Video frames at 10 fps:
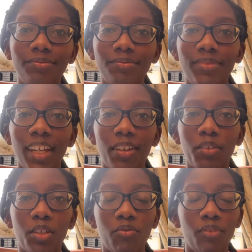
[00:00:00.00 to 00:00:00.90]
yeah,
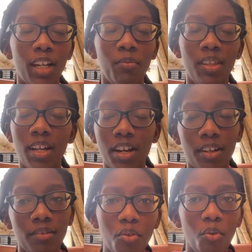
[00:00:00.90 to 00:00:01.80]
you can find me
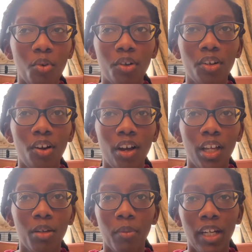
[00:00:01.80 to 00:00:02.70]
there or
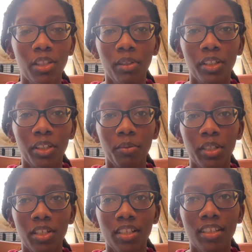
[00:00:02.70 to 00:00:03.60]
on my Twitter,
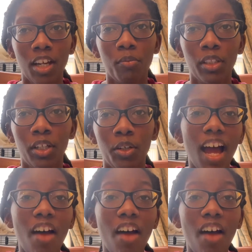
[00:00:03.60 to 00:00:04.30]
which is down below.